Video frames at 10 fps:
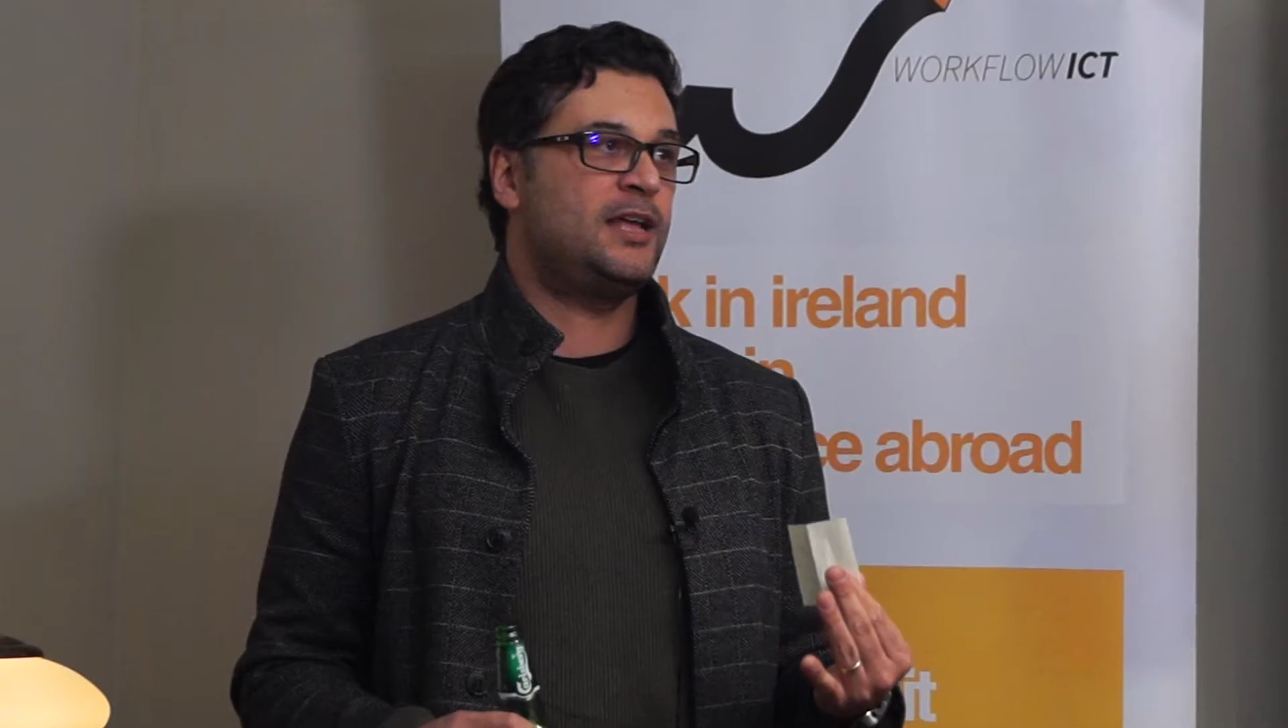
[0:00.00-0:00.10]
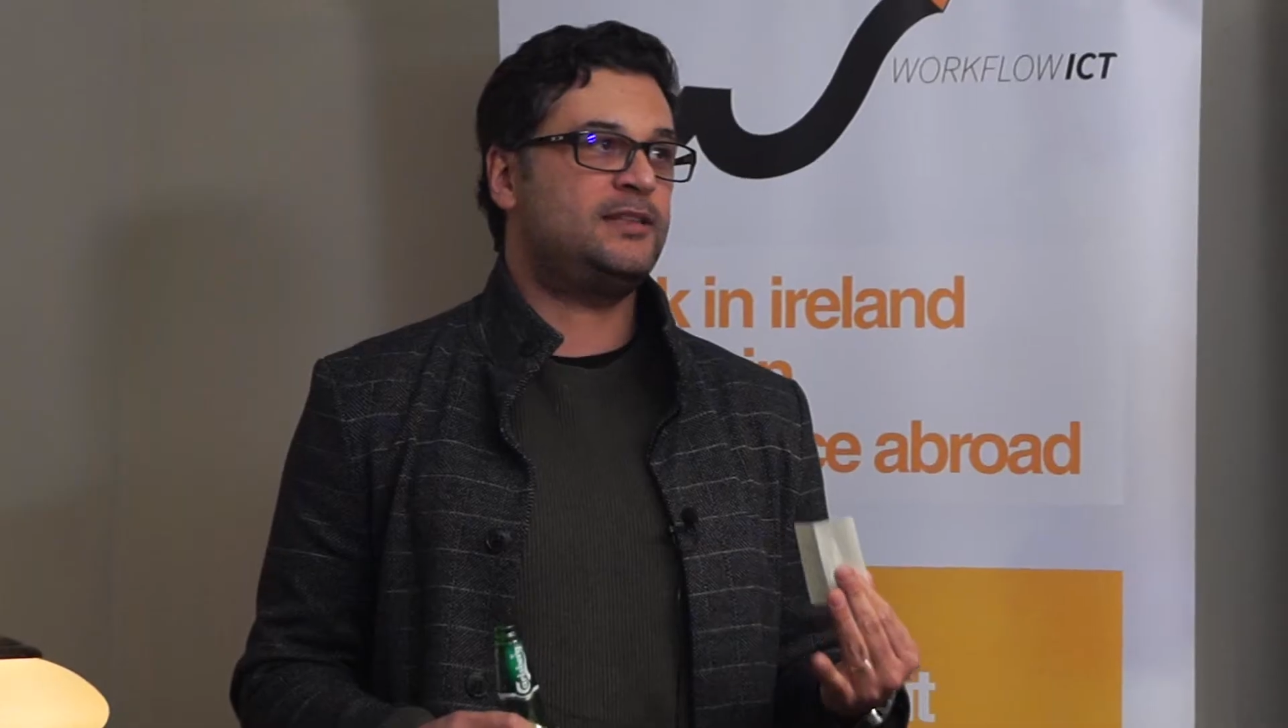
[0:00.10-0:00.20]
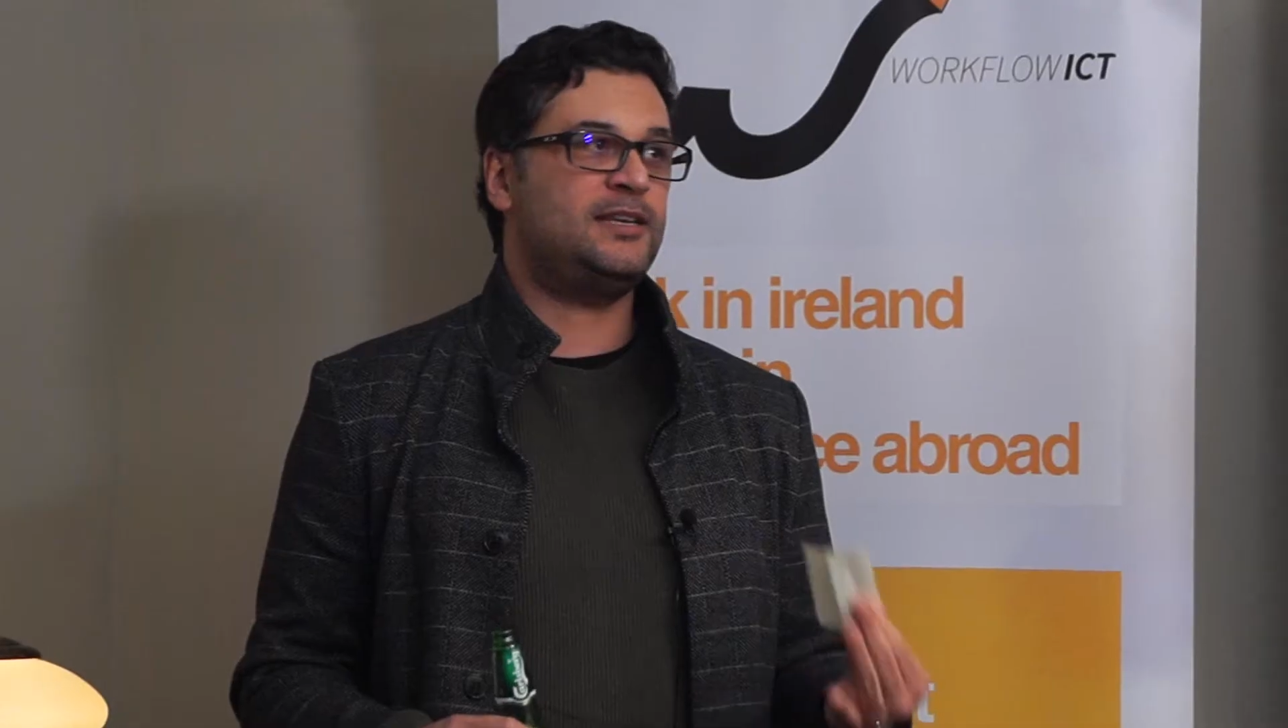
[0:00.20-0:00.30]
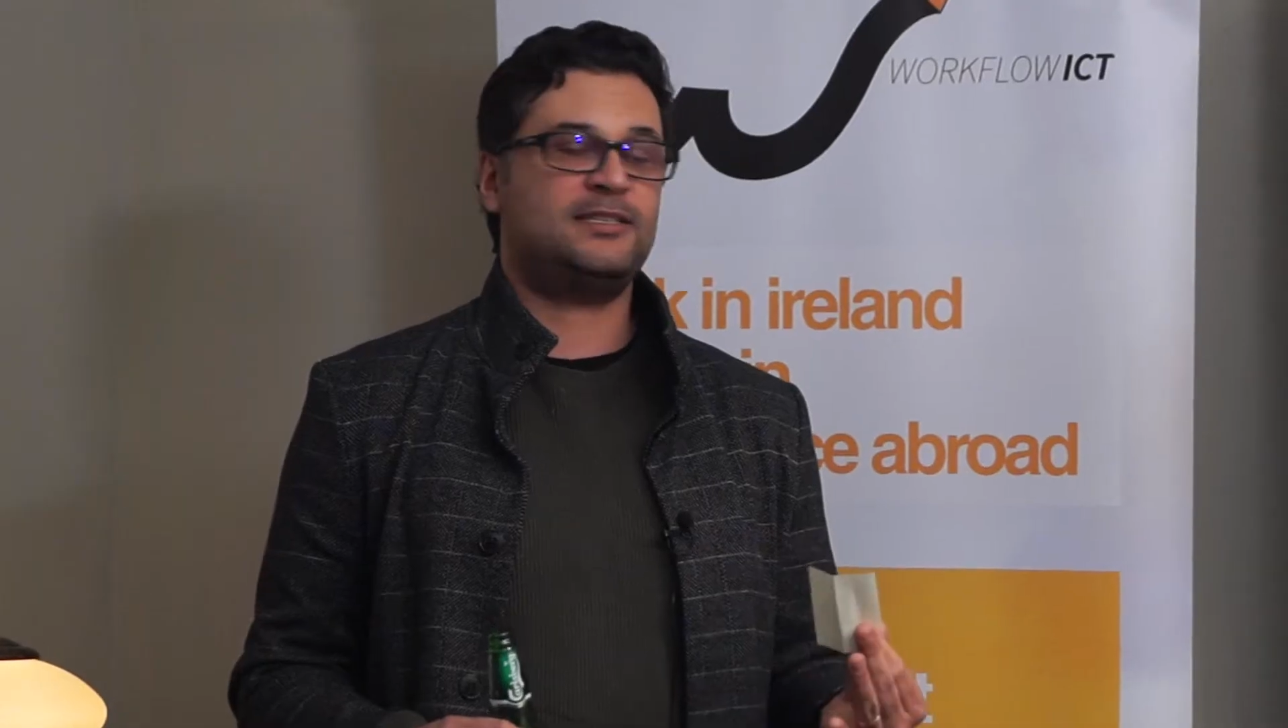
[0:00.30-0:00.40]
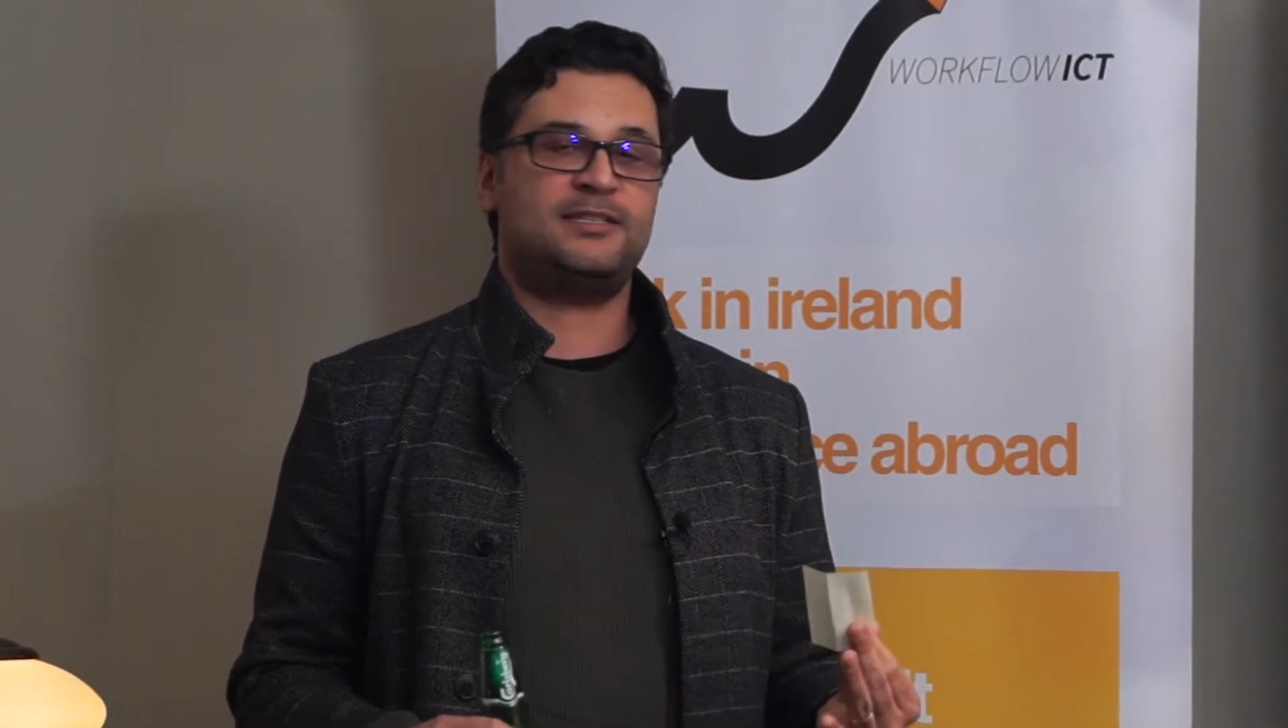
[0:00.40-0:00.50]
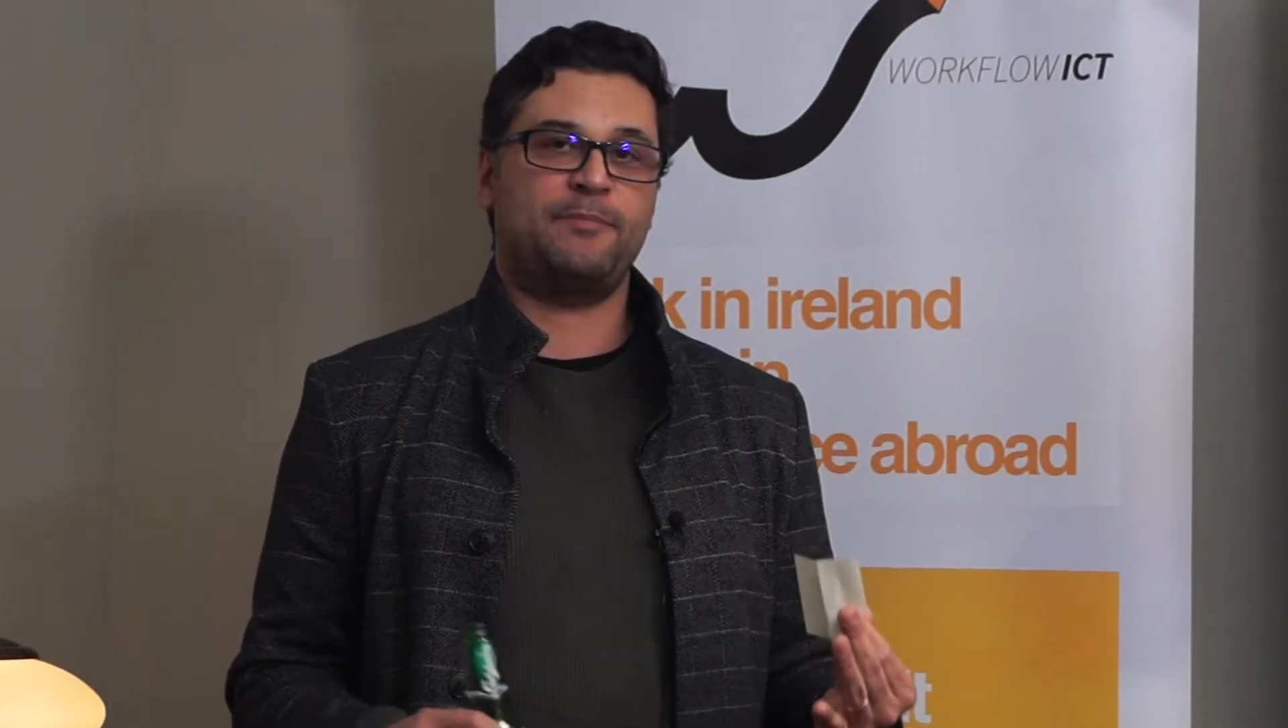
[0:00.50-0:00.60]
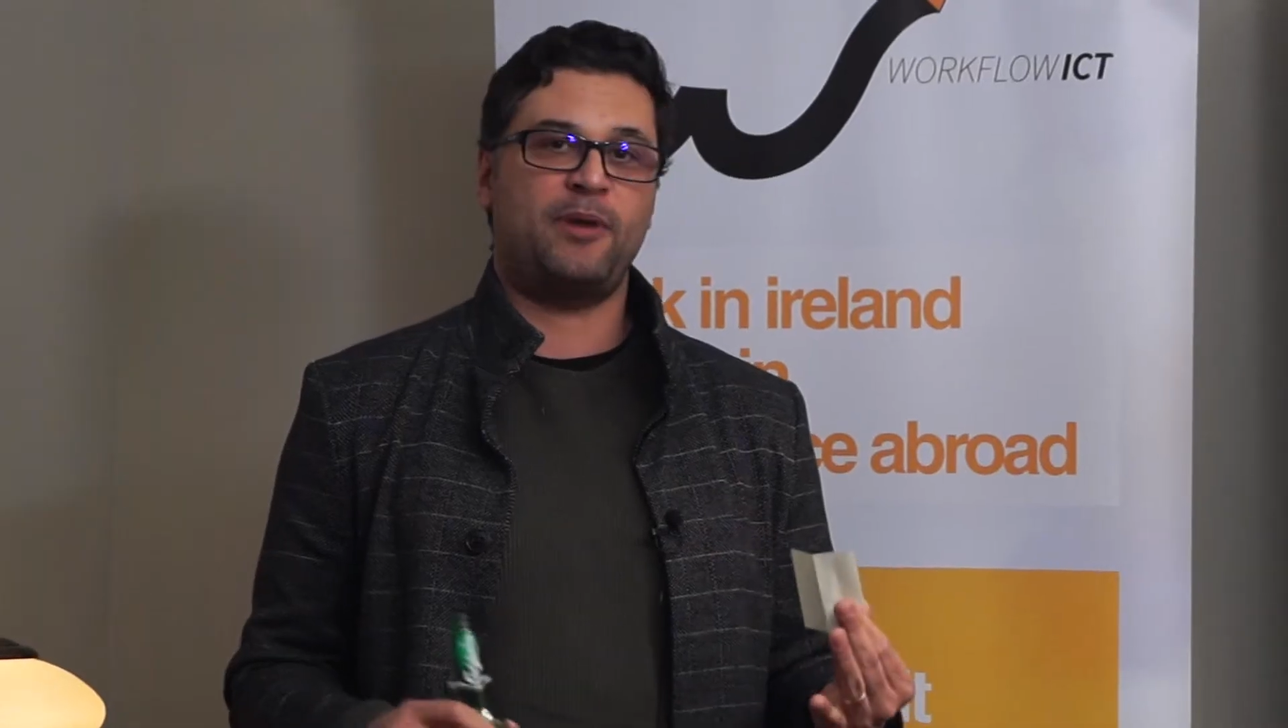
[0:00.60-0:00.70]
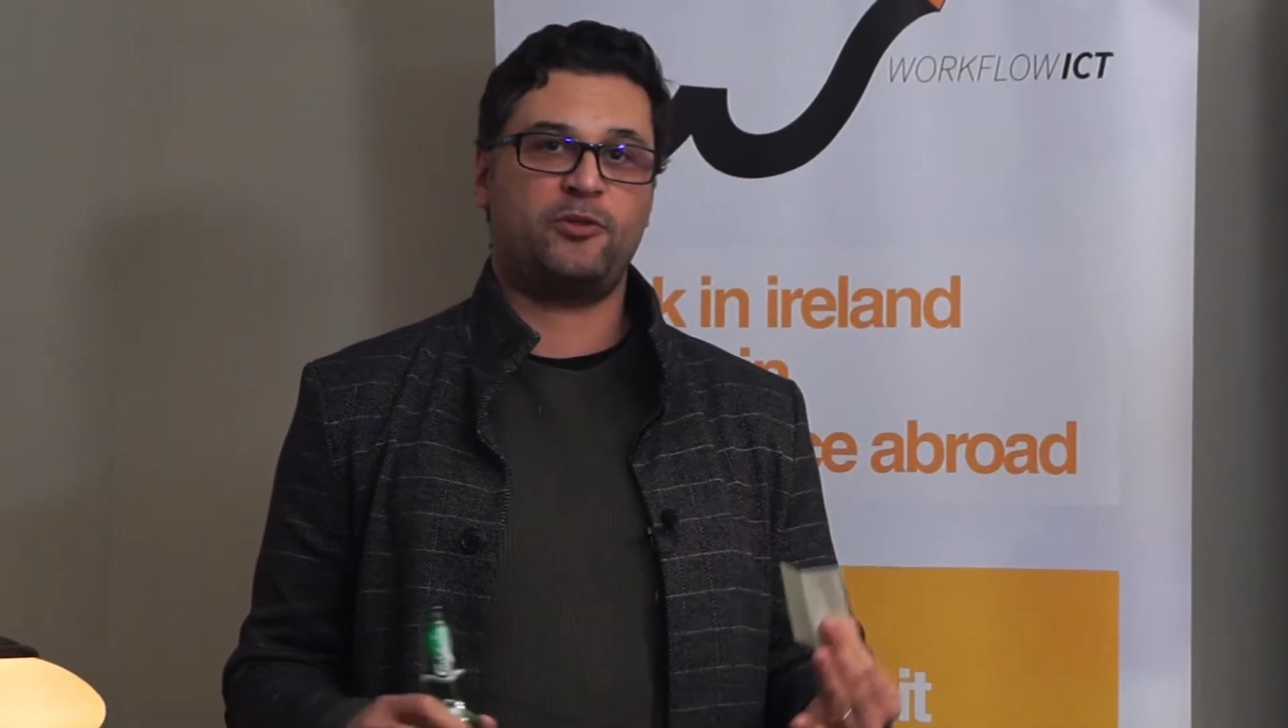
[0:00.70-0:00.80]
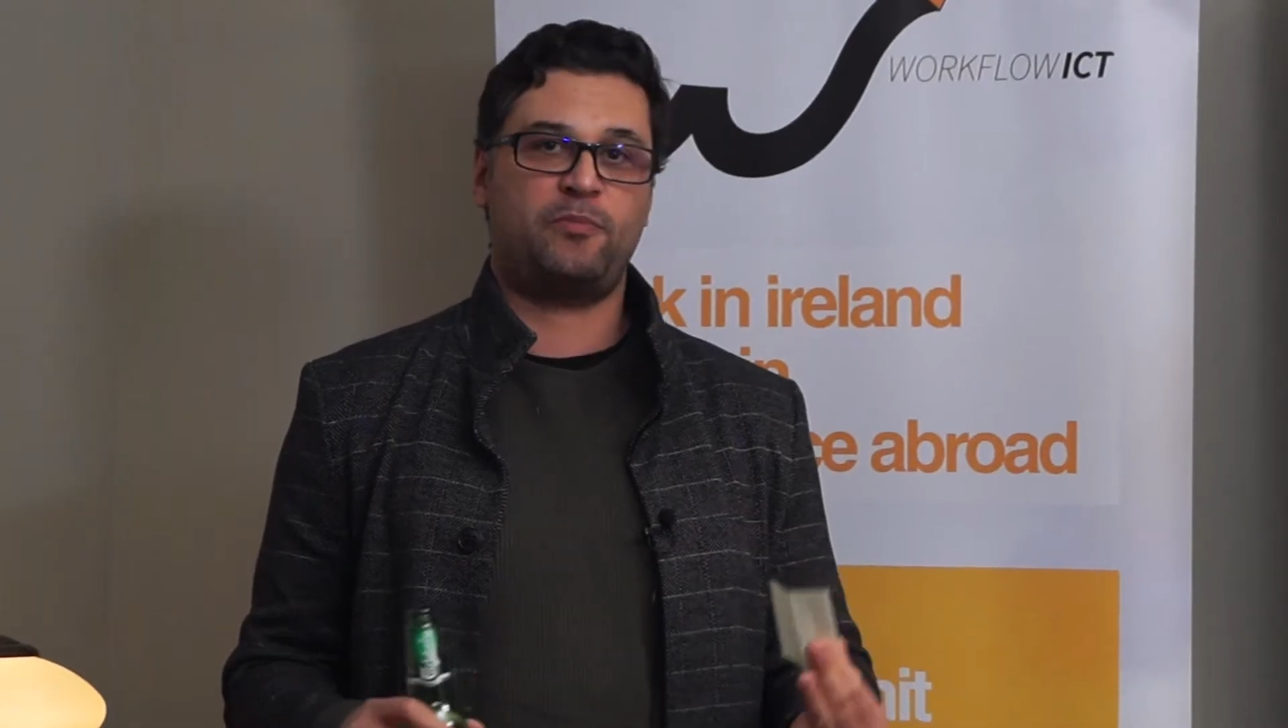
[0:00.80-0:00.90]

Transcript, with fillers: This is about